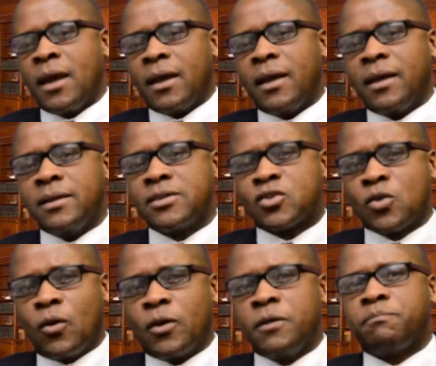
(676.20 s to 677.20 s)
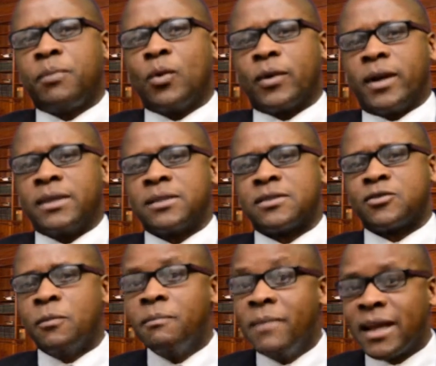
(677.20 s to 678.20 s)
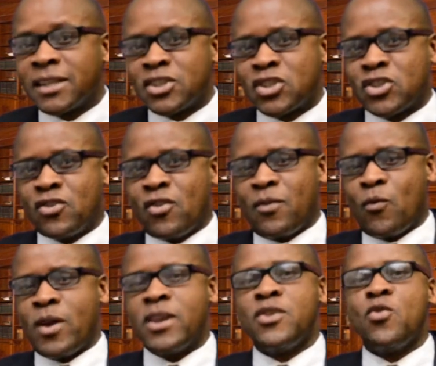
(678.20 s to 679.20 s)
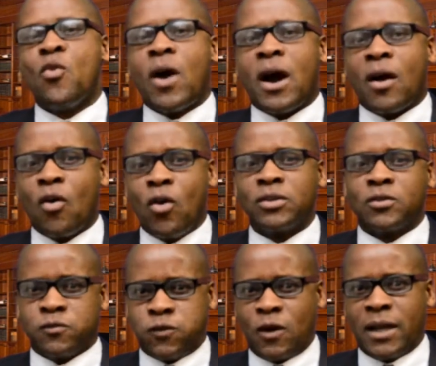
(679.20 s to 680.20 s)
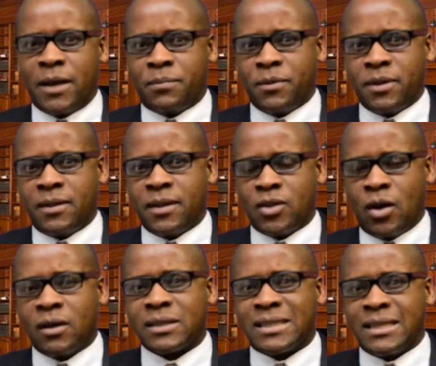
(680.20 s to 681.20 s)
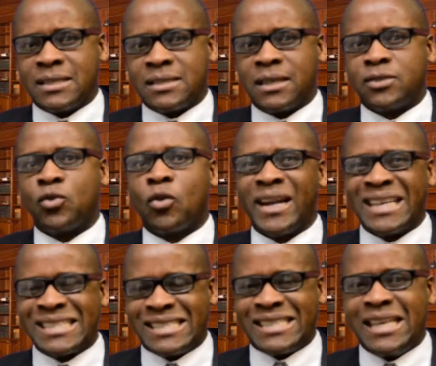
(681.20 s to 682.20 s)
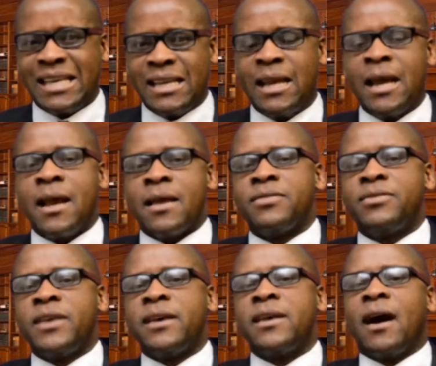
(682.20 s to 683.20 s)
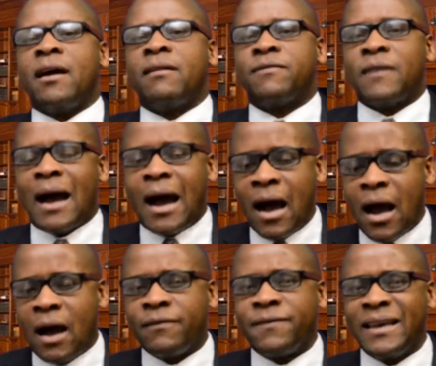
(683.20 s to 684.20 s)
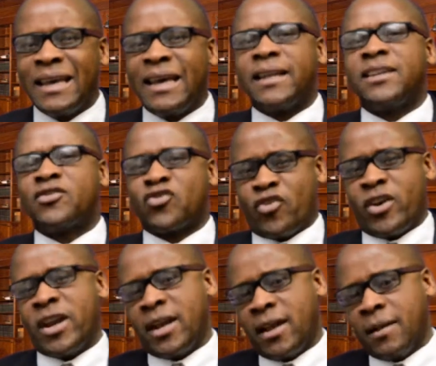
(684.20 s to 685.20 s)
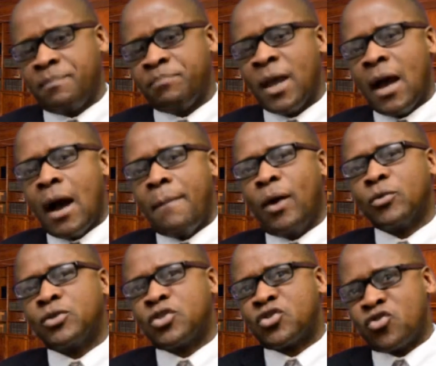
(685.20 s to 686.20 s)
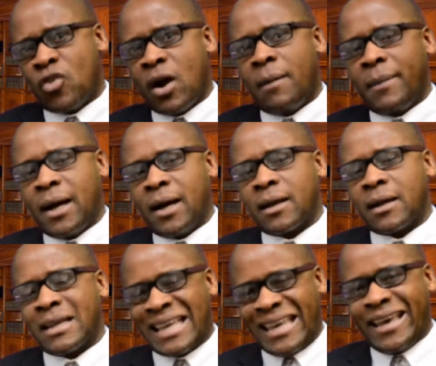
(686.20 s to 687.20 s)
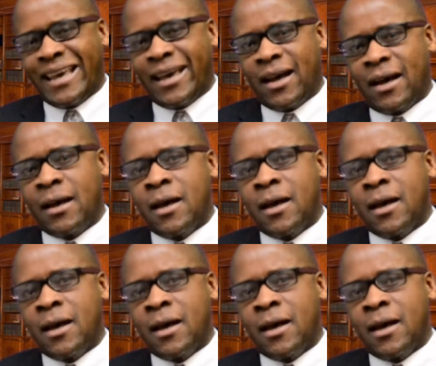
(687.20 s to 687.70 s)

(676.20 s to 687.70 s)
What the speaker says: It is so important to make sure when you are going to follow up with the doctors that you're going to see they have had training about trauma care.